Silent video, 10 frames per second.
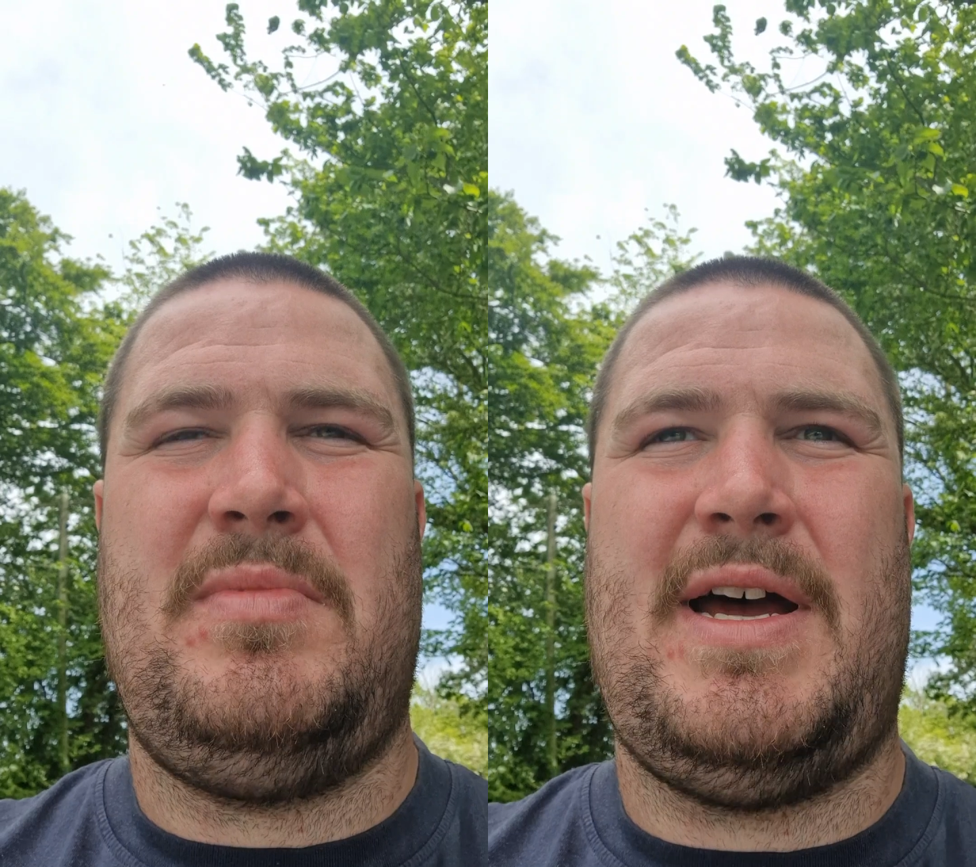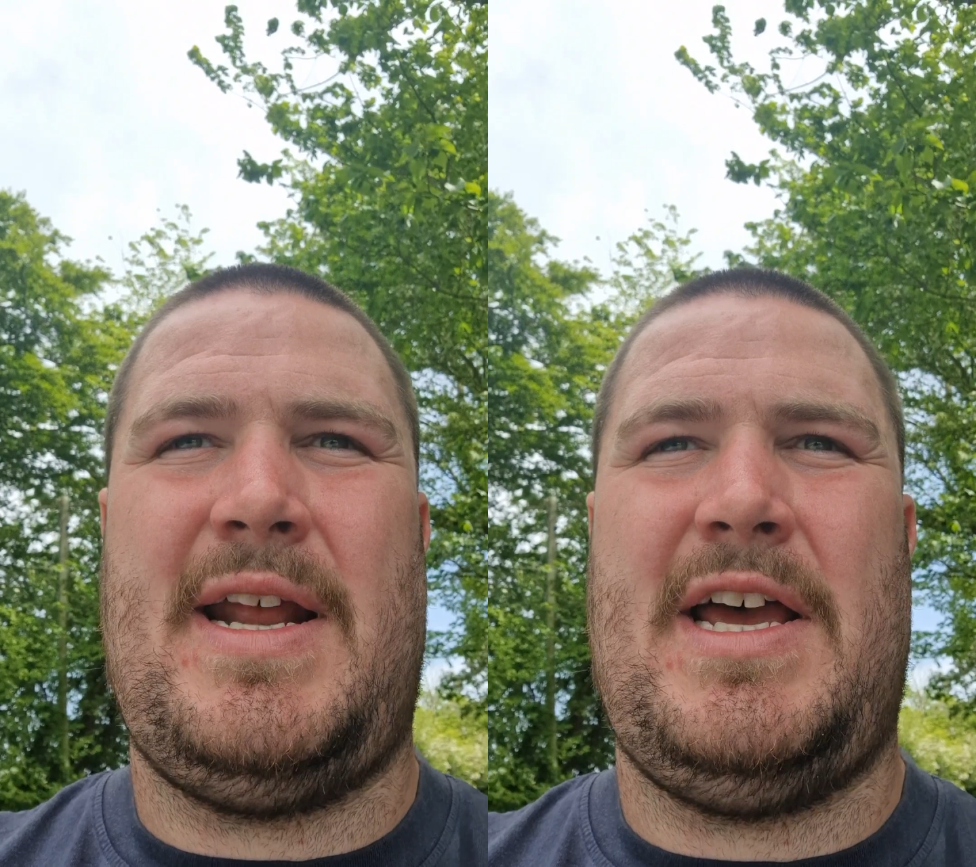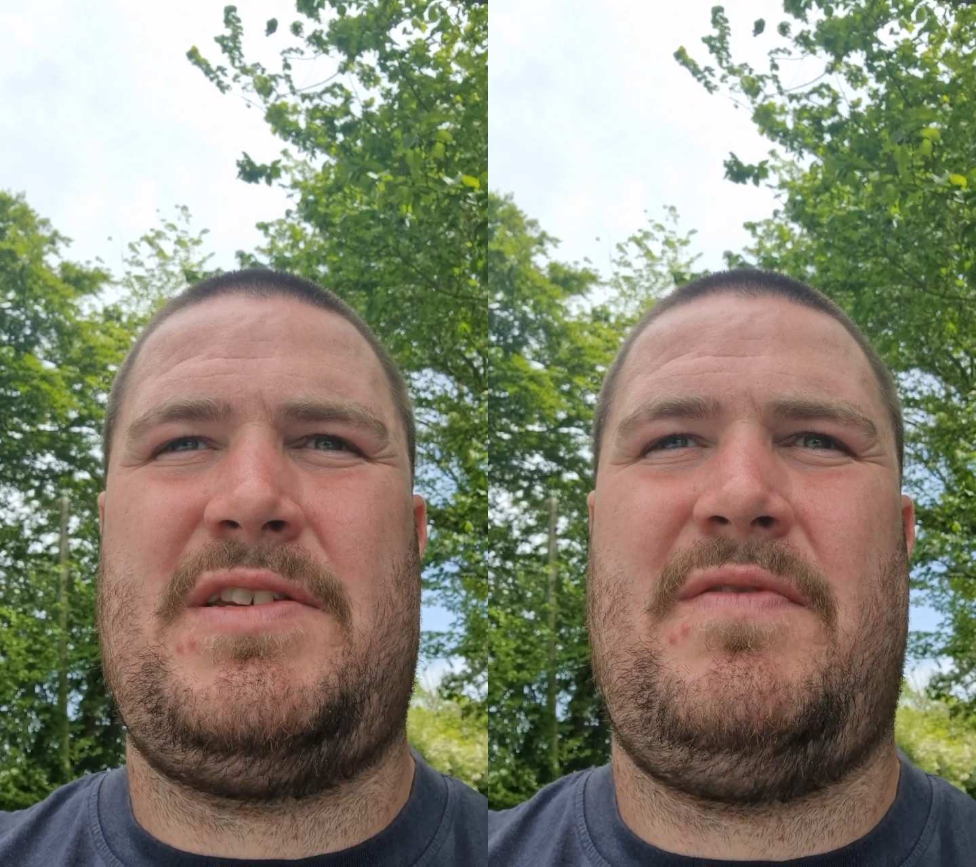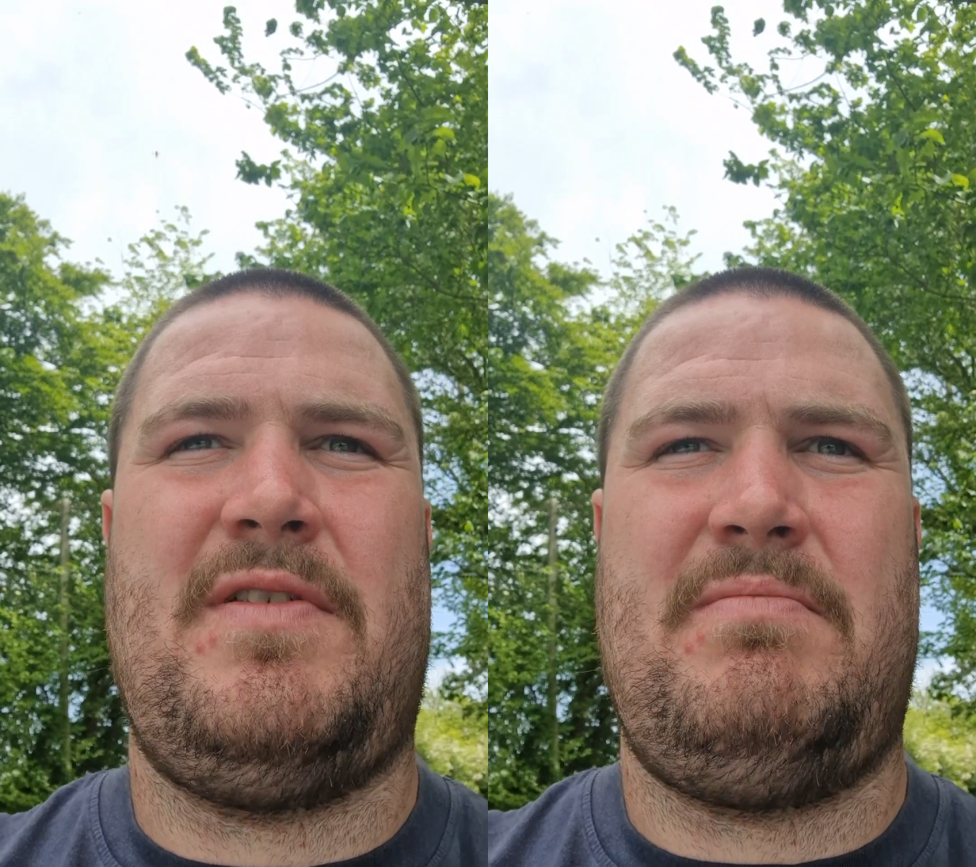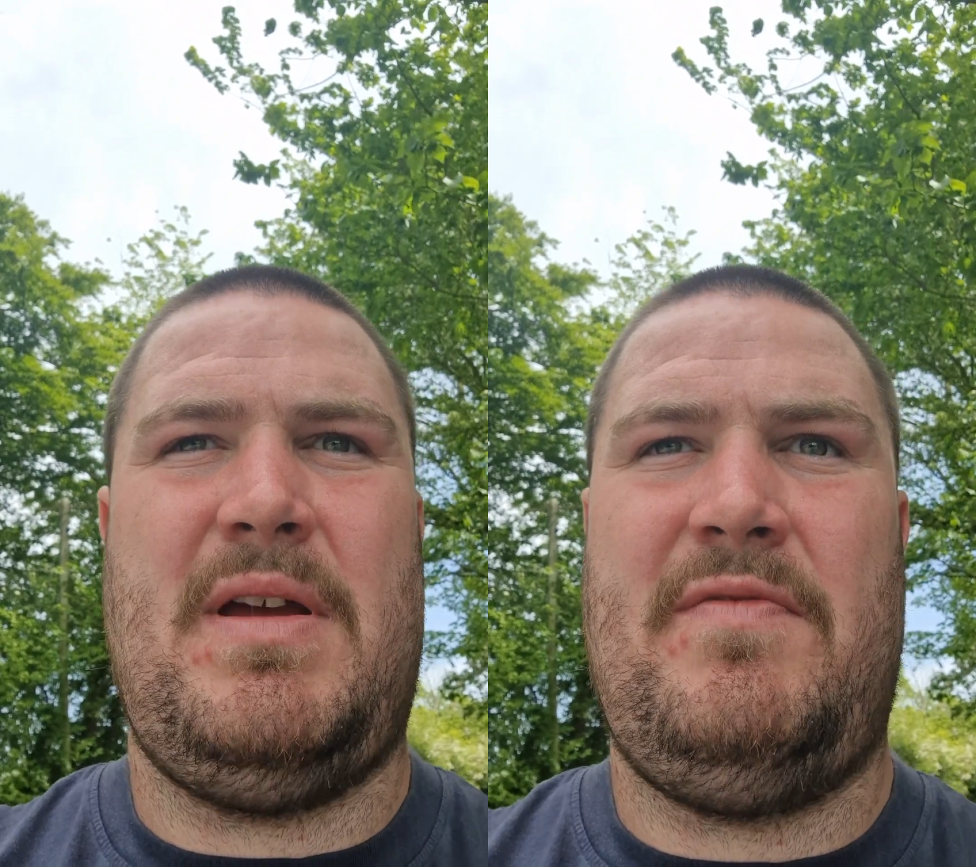and ask
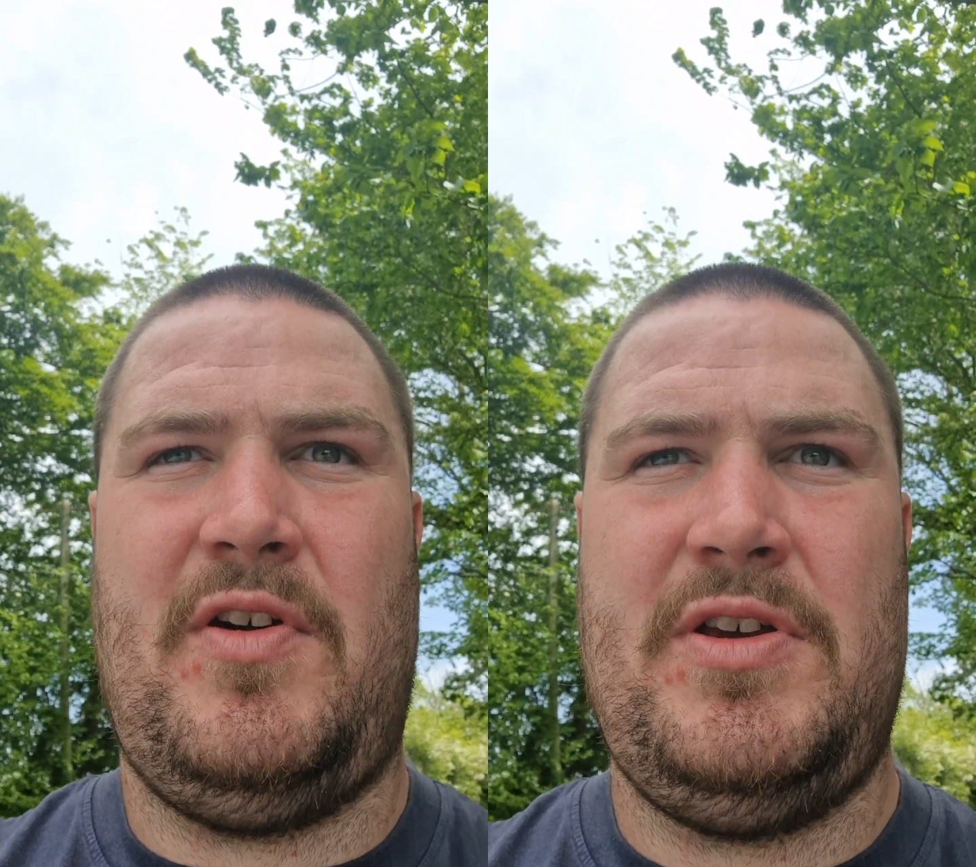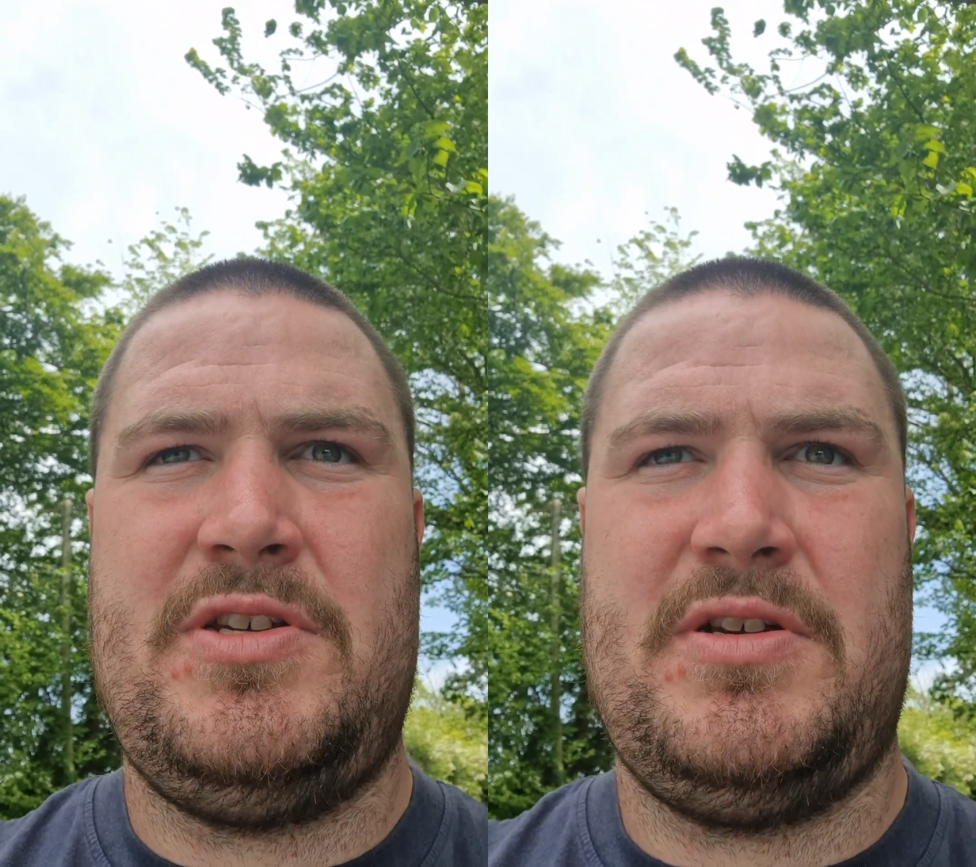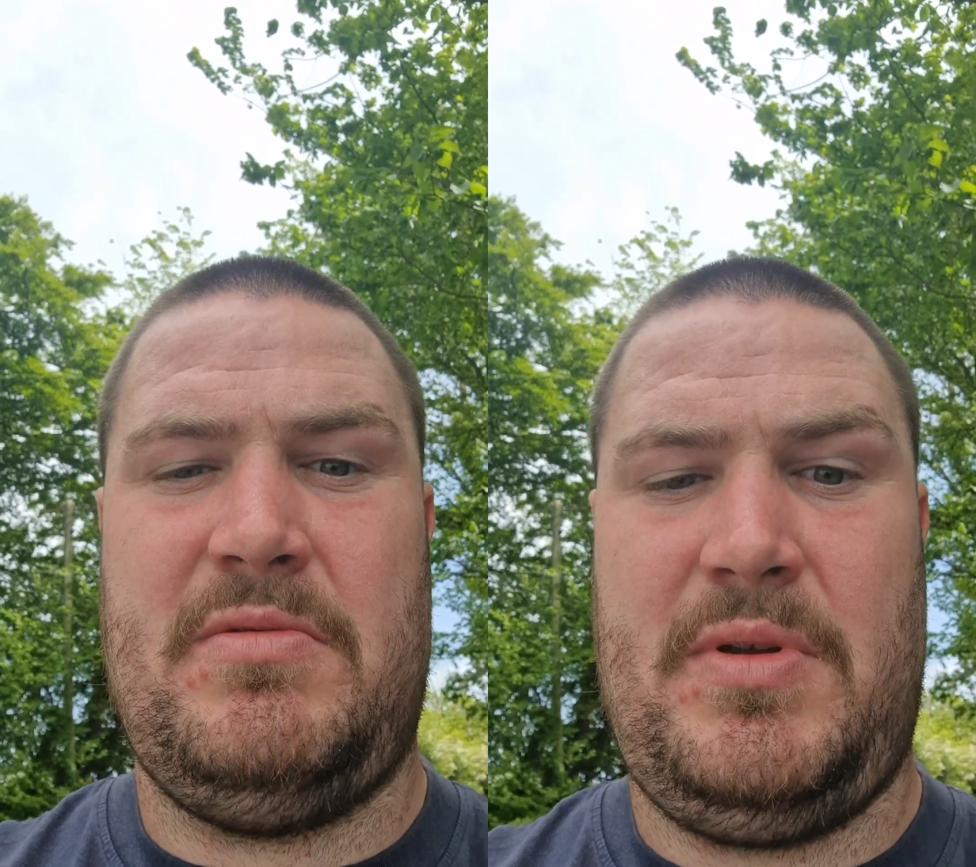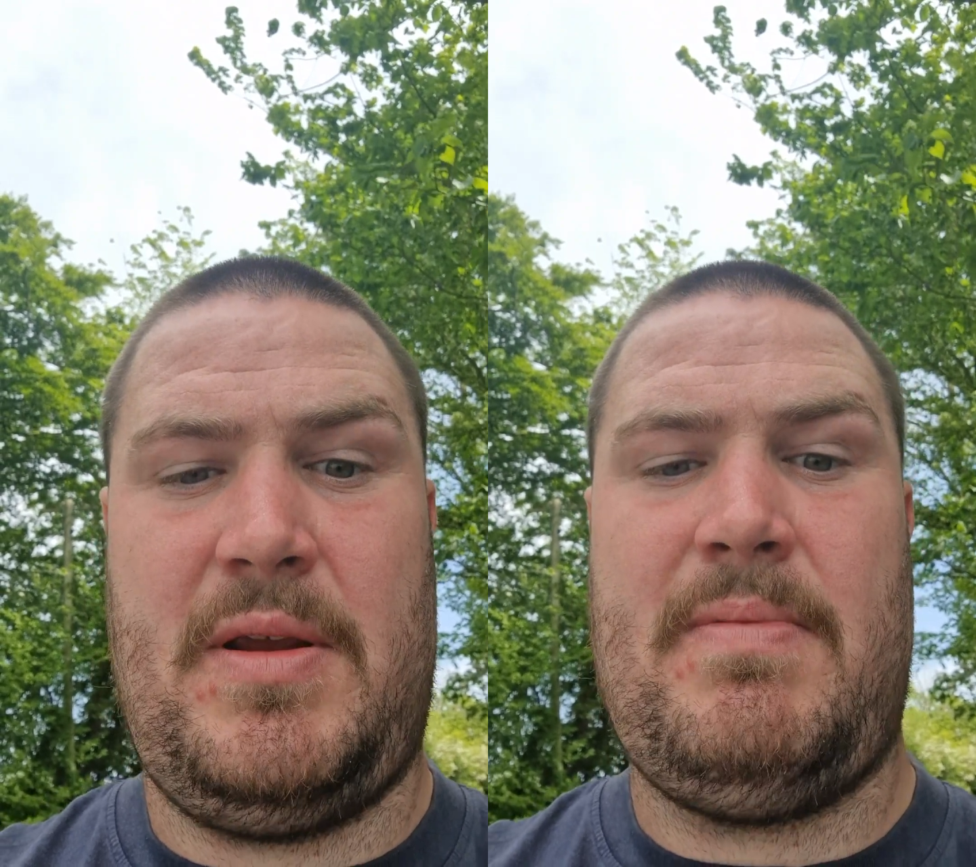for advice, and I'm like,